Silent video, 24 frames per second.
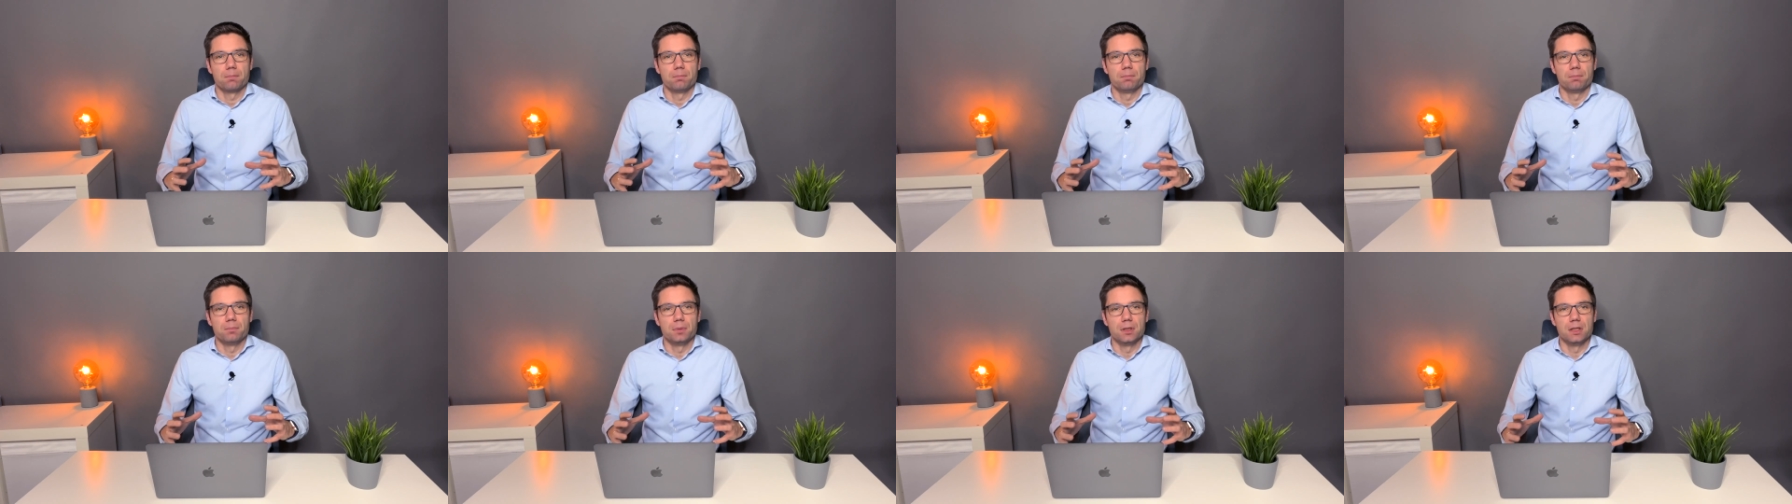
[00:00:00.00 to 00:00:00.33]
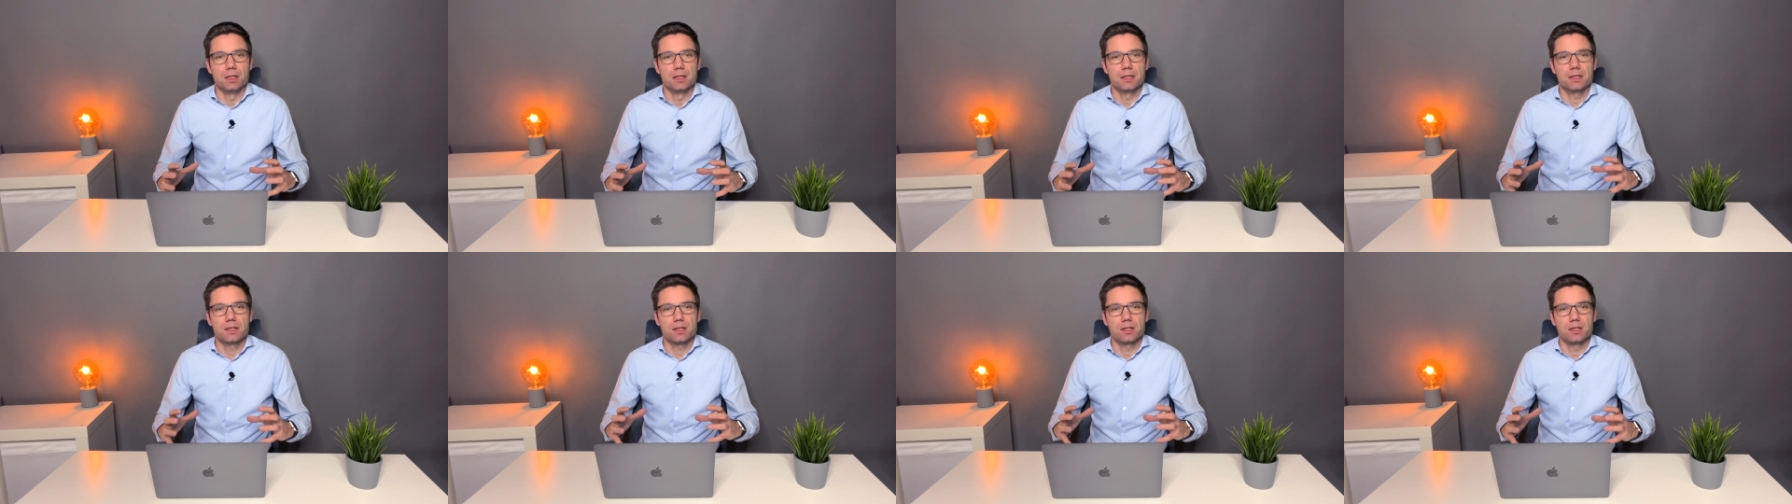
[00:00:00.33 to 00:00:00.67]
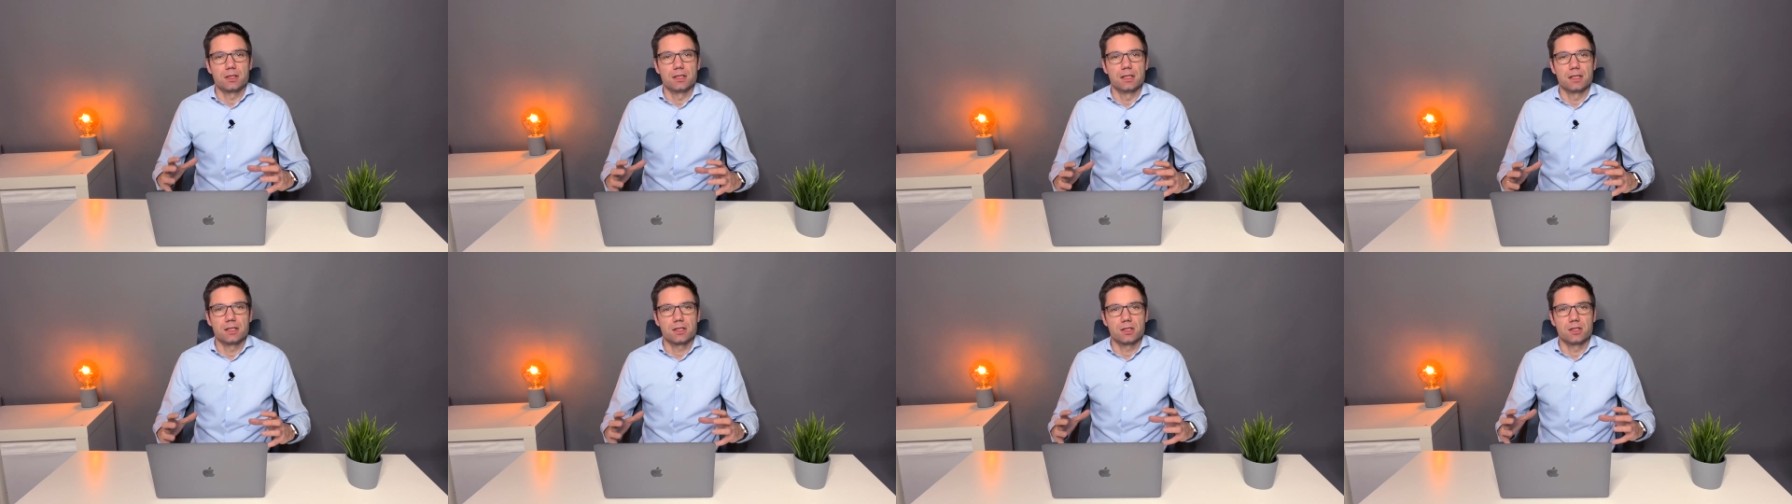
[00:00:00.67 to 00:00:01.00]
builds
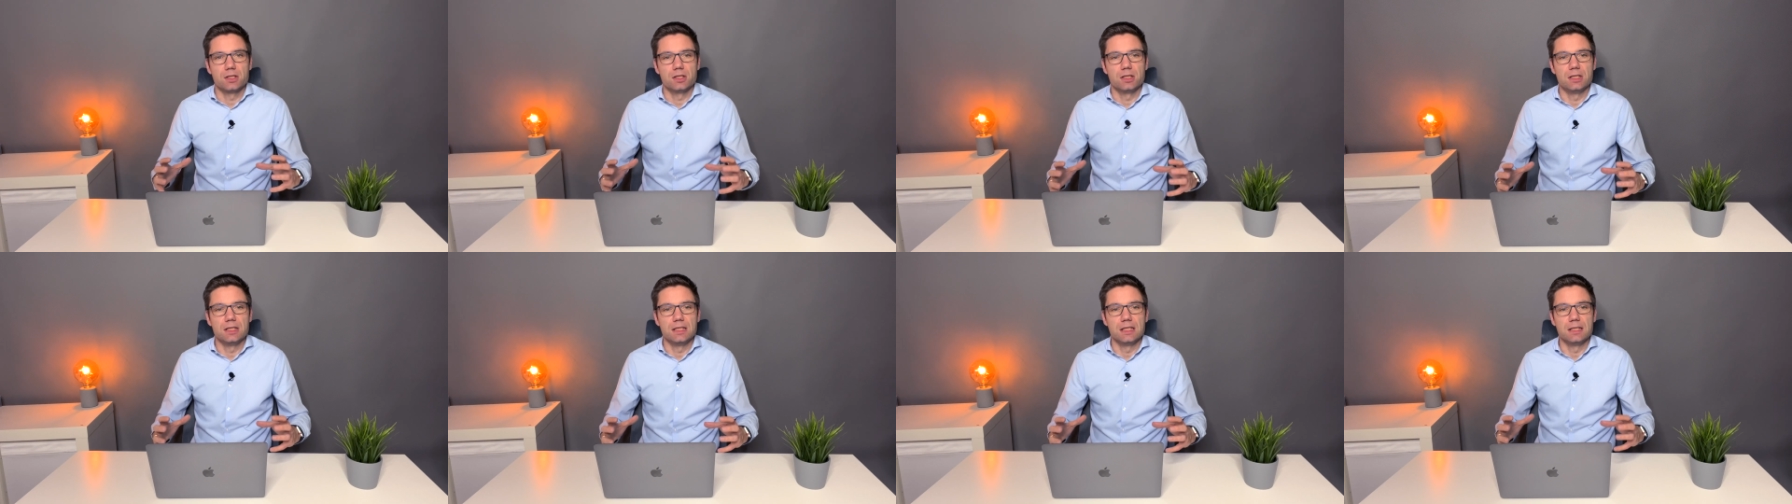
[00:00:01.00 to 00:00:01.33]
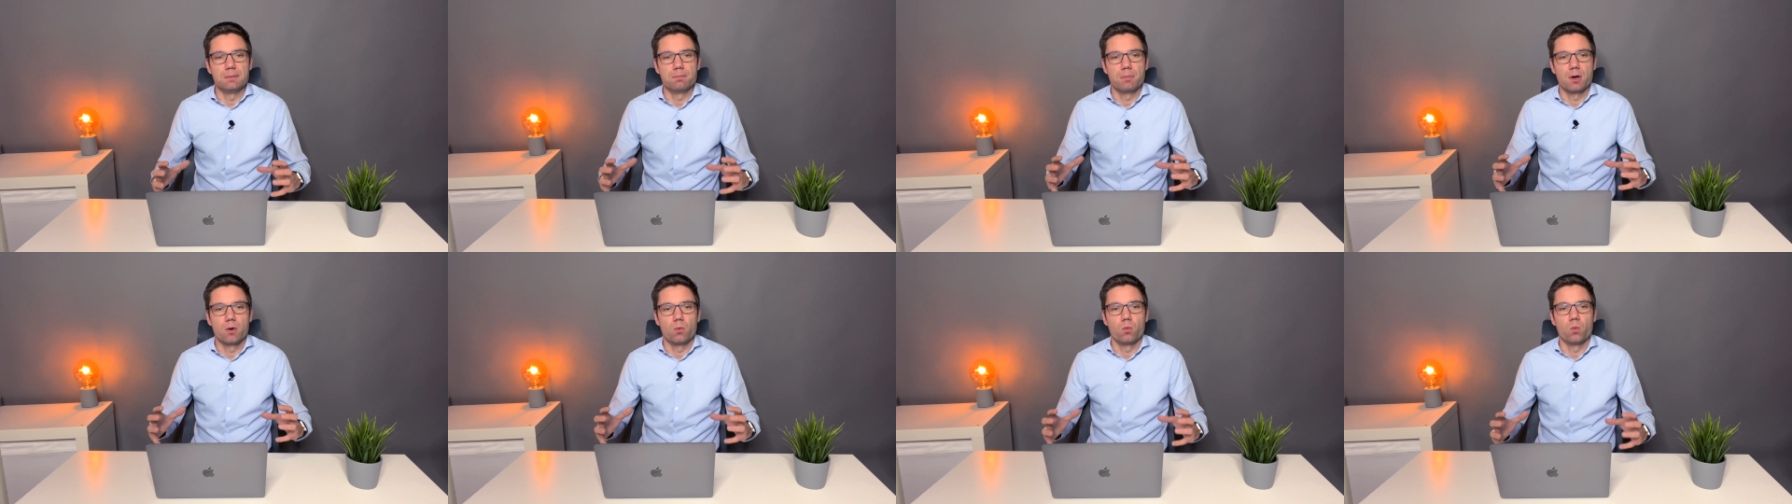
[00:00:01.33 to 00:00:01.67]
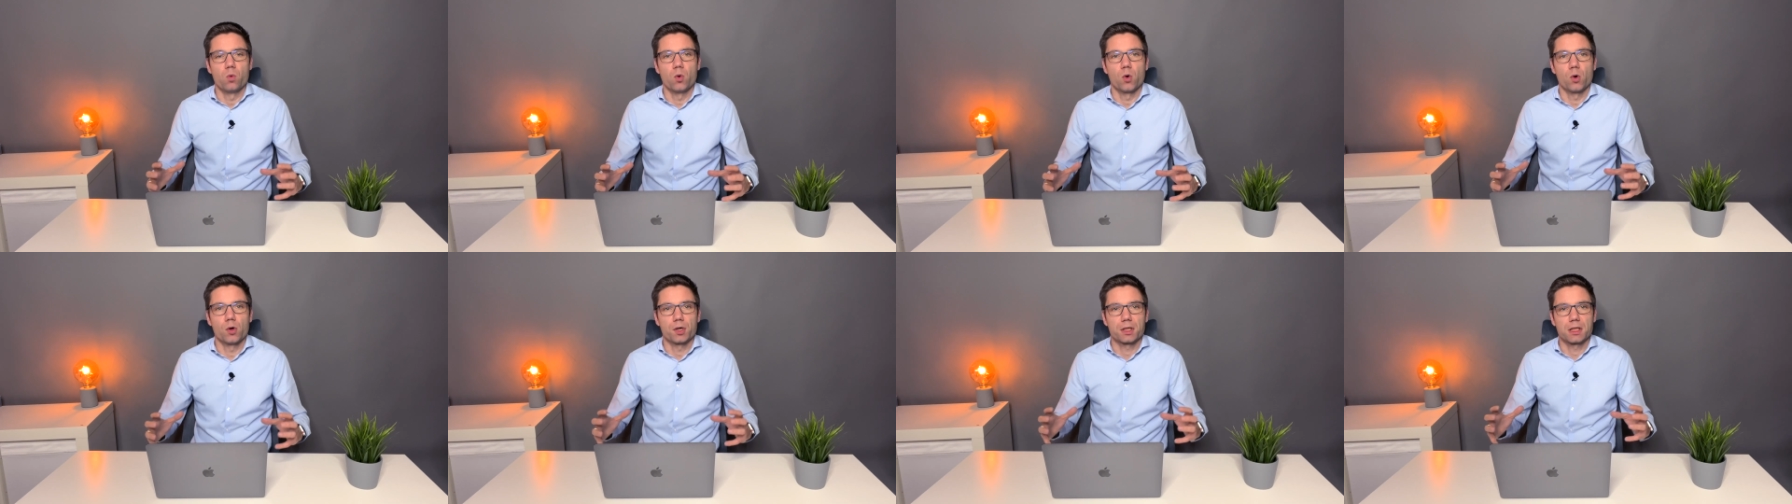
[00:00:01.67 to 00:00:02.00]
this deep
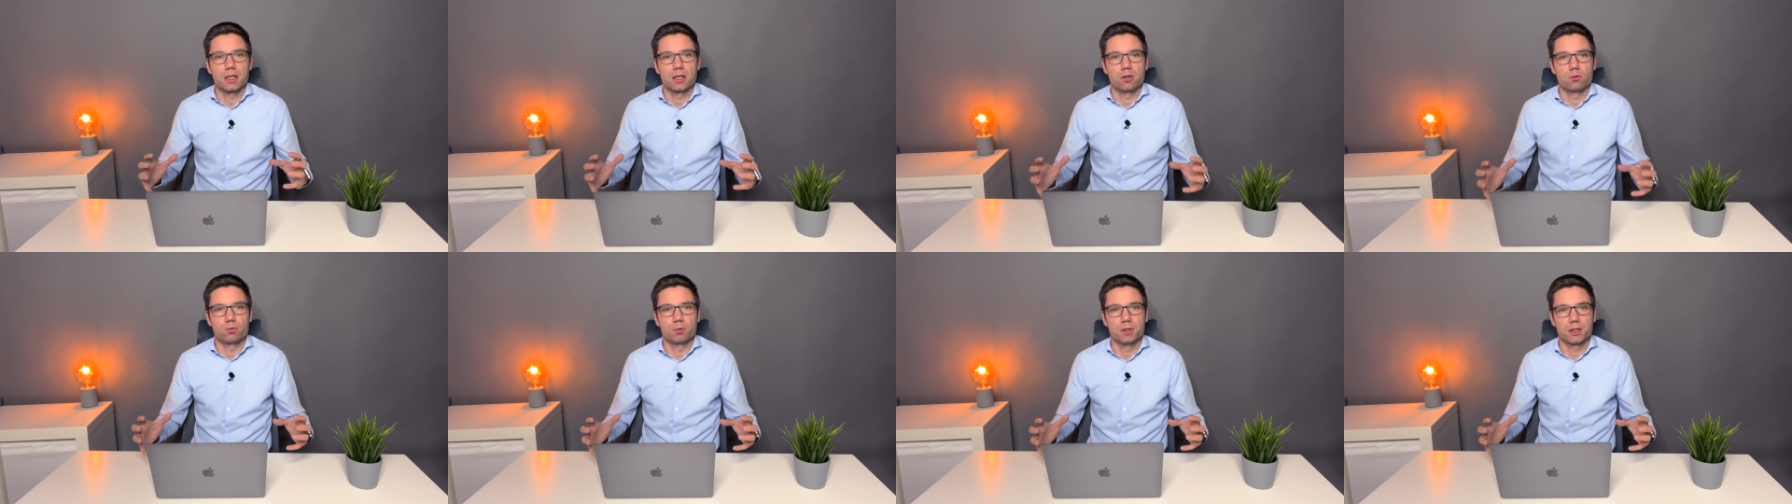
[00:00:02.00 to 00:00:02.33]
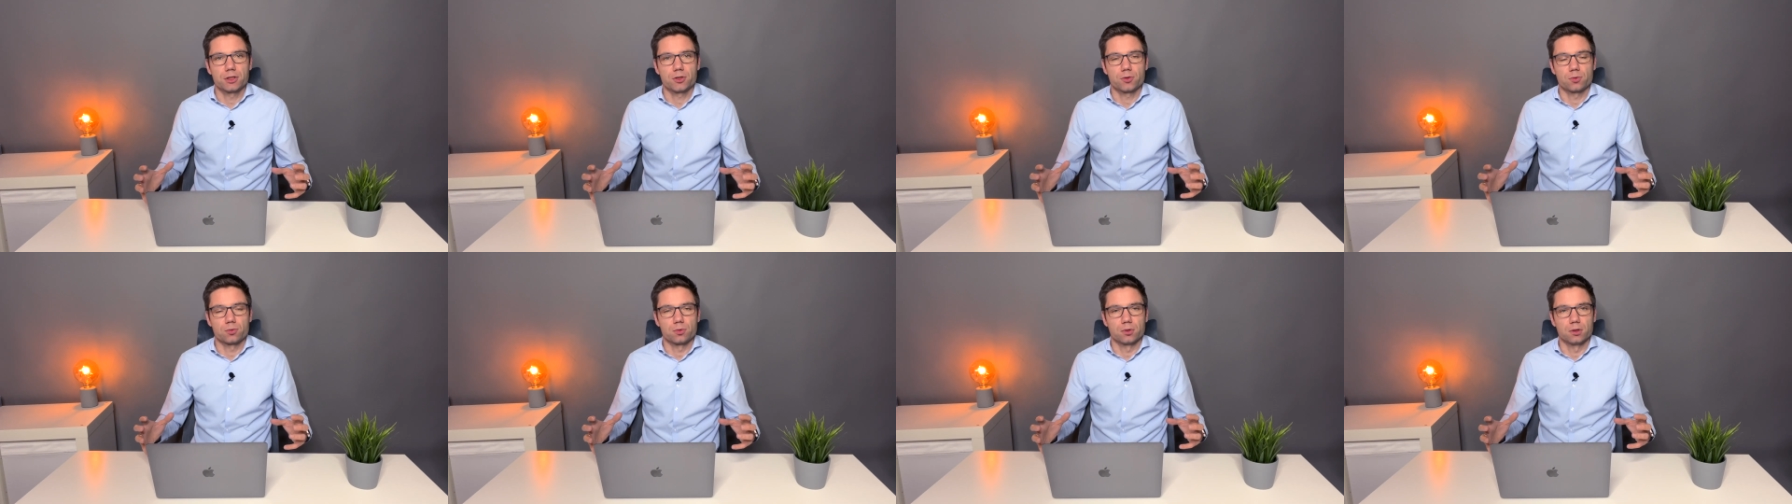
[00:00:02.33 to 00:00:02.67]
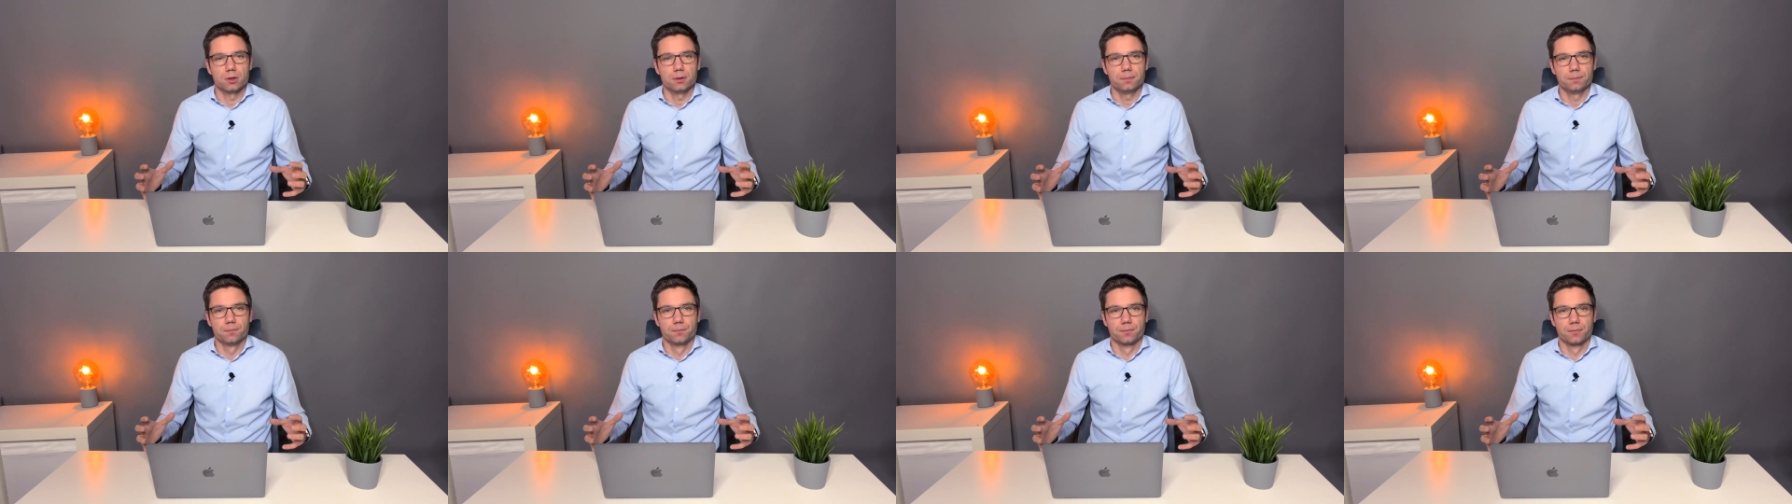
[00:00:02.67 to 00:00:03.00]
work ritual,